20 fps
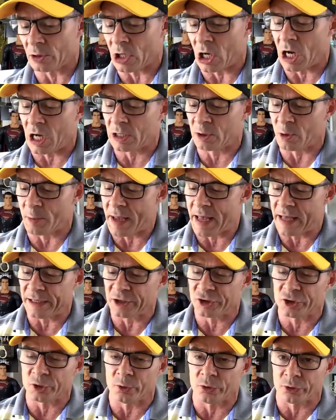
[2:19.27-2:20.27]
Aquaman
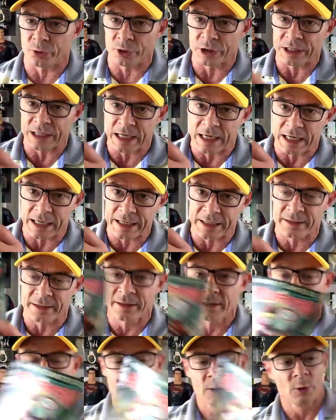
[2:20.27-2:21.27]
issue 39,
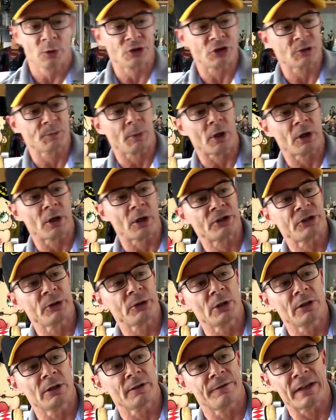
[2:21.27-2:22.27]
which is part 2
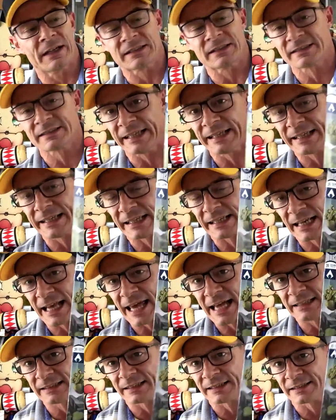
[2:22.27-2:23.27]
of the Sink
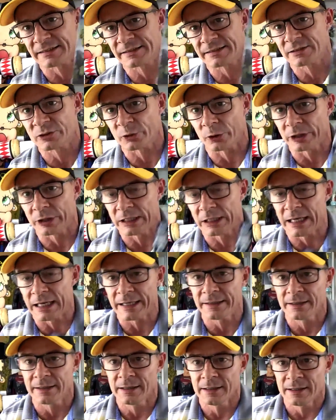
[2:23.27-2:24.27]
Atlantis storyline.
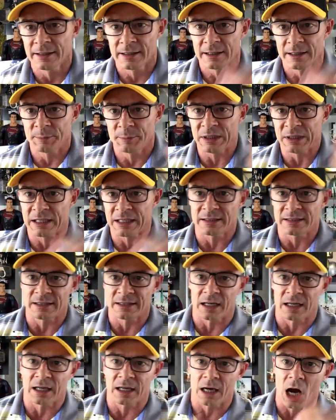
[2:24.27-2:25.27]
Because
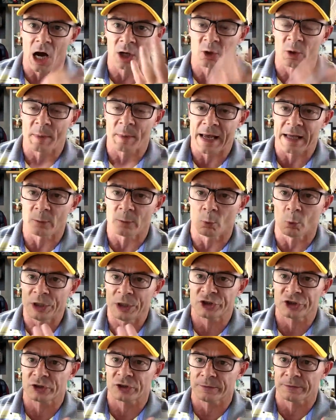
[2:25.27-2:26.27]
Aquaman
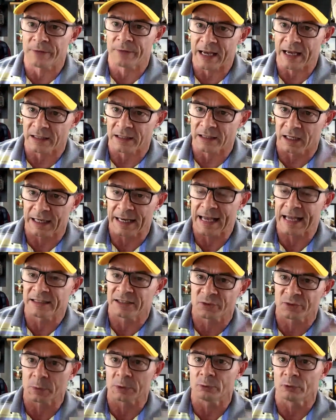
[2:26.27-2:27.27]
wished that
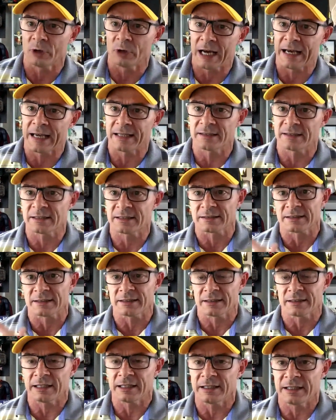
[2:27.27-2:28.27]
Atlantis would rise
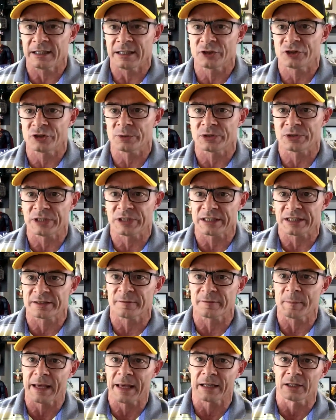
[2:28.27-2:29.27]
in issue 6 of
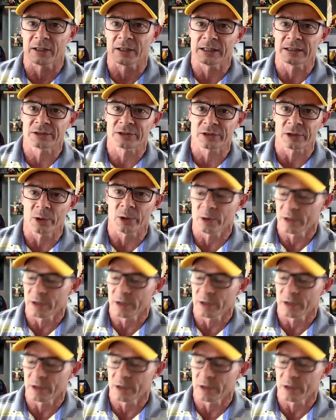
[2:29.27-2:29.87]
Metal, and so